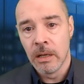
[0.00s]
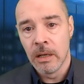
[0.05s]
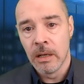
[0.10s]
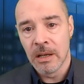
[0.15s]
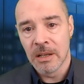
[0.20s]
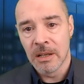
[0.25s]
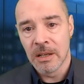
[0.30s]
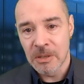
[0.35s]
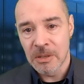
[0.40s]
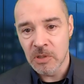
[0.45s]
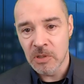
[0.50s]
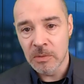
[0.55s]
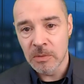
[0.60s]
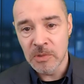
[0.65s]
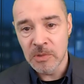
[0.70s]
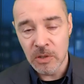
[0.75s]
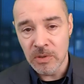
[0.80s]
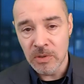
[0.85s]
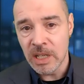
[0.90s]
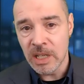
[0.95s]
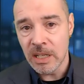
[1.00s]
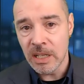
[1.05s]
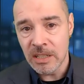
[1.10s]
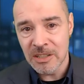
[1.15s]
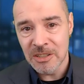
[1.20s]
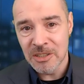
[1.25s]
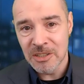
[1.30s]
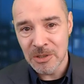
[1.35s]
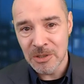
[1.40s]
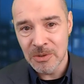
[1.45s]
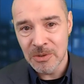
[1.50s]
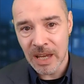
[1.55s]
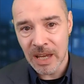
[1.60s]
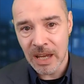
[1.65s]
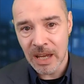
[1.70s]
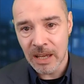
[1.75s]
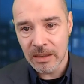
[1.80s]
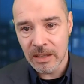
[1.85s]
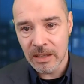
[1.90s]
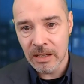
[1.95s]
And sometimes you need to do
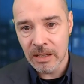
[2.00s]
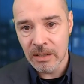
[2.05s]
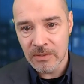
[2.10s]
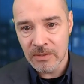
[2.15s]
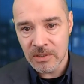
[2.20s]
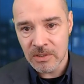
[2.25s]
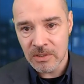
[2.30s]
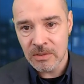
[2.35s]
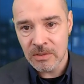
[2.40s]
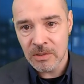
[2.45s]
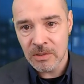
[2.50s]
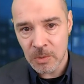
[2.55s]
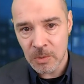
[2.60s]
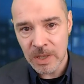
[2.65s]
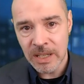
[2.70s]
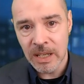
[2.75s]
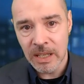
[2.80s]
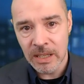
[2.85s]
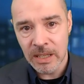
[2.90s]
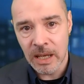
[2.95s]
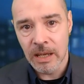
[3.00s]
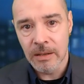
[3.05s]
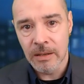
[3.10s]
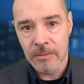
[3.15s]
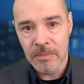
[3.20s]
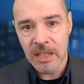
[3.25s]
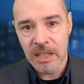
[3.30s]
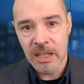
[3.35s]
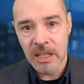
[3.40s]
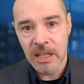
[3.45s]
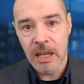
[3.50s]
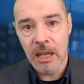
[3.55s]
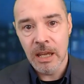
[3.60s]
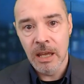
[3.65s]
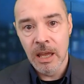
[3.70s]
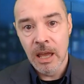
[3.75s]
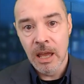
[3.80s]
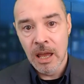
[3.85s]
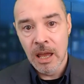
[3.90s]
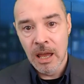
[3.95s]
that thing of tweaking that, making it
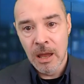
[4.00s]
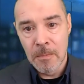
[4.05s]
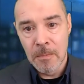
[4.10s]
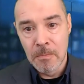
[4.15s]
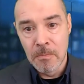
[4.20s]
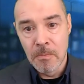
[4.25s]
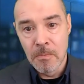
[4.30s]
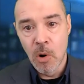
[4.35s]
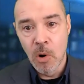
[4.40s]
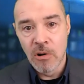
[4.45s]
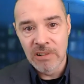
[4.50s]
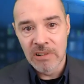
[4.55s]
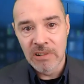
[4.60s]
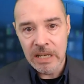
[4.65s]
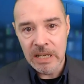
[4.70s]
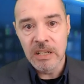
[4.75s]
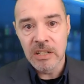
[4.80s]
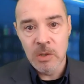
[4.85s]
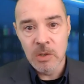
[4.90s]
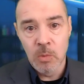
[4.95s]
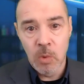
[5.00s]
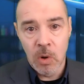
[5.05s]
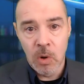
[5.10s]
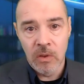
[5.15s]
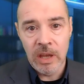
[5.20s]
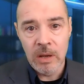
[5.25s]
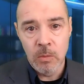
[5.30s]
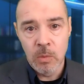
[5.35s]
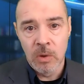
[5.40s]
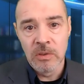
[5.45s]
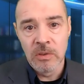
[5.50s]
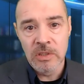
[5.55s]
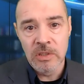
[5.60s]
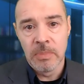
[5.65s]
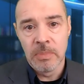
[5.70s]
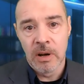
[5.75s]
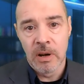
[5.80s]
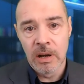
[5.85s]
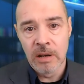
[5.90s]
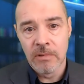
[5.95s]
more akin to what they want to
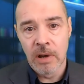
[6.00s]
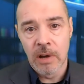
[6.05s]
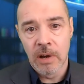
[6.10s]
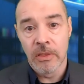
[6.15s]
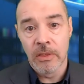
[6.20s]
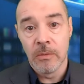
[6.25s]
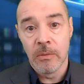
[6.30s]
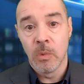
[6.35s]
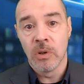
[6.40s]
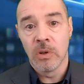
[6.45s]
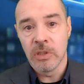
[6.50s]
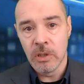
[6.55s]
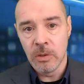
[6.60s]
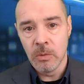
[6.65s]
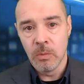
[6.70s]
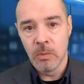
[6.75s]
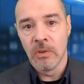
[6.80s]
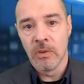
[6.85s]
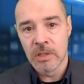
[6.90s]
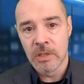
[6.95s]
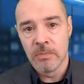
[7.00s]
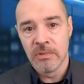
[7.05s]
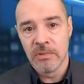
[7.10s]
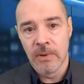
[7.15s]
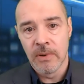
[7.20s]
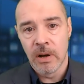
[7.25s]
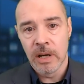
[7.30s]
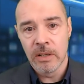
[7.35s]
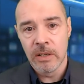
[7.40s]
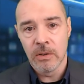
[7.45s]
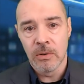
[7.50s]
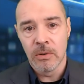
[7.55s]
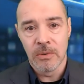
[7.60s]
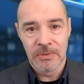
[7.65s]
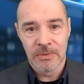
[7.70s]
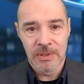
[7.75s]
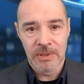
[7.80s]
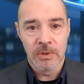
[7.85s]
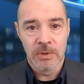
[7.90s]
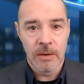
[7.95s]
buy rather than what you want to provide or
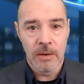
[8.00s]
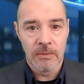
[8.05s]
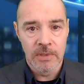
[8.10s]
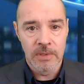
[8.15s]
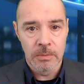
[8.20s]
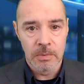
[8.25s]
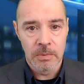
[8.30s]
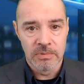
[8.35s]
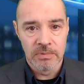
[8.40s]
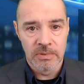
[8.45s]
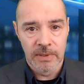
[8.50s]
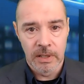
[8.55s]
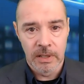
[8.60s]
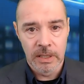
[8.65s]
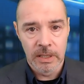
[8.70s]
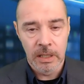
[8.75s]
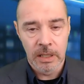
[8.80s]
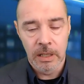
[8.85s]
feel comfortable providing.